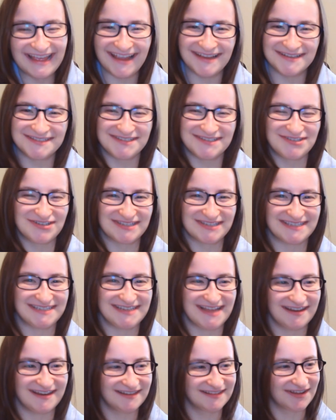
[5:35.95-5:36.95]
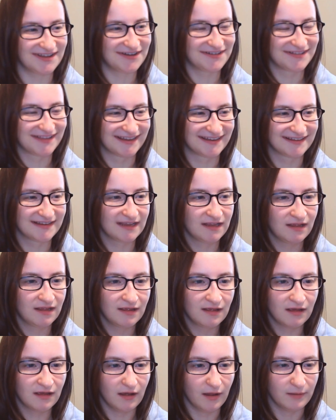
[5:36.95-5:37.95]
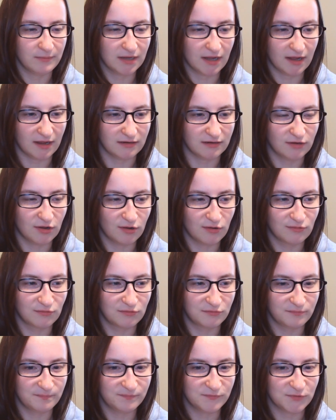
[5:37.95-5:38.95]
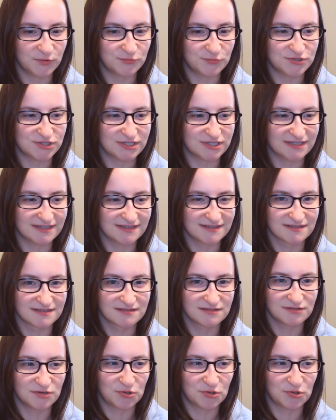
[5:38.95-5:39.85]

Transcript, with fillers: He's just standing there like, I mean, I know who she is.